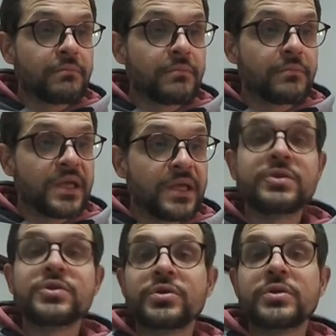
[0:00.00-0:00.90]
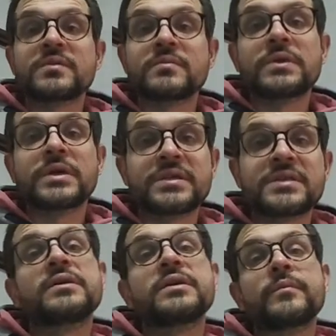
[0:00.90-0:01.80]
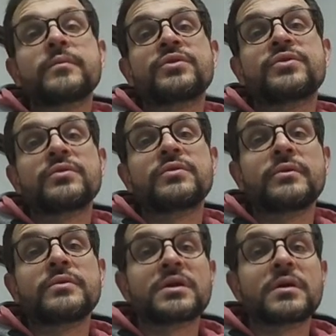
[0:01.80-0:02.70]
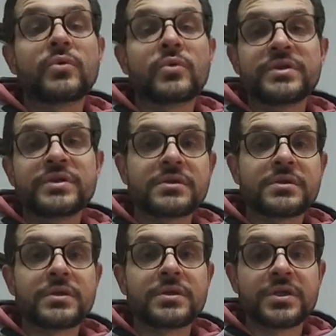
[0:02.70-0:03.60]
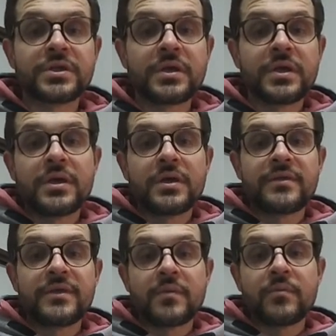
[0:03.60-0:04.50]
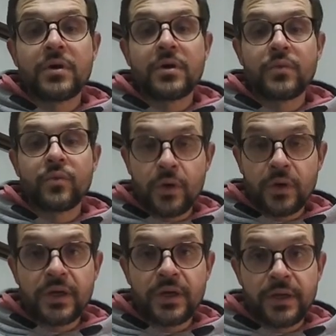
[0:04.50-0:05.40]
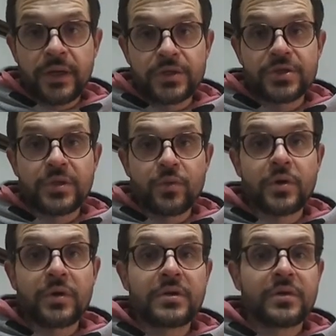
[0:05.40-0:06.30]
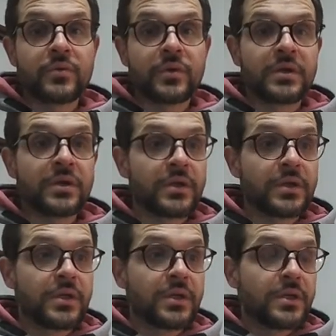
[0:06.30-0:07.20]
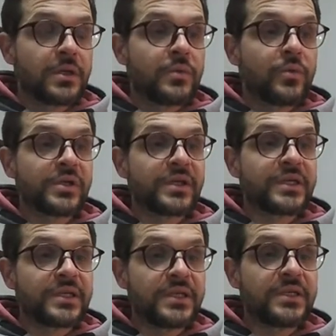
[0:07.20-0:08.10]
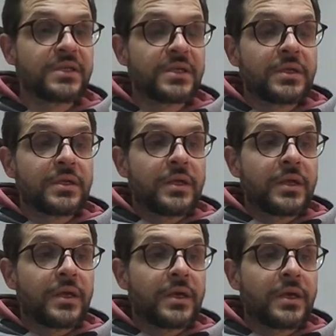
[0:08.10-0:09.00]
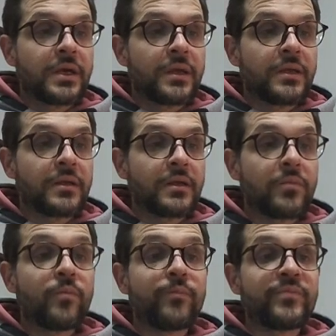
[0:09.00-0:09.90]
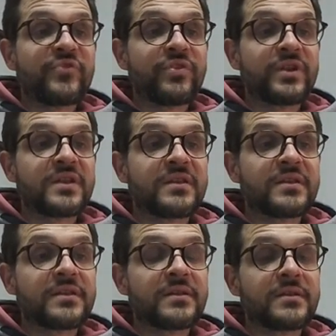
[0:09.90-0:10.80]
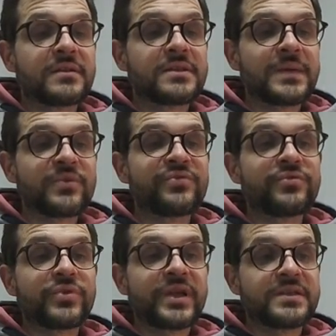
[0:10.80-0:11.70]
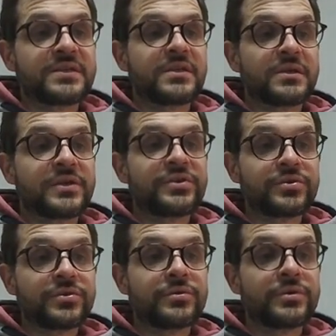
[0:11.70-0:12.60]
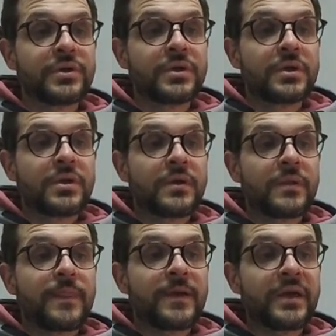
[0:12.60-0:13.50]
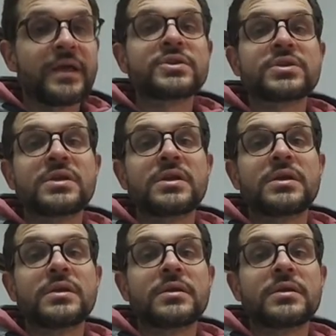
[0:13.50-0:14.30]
then took my time to do some more research and think about what I actually want, what I need, and for the type of racing I do, I actually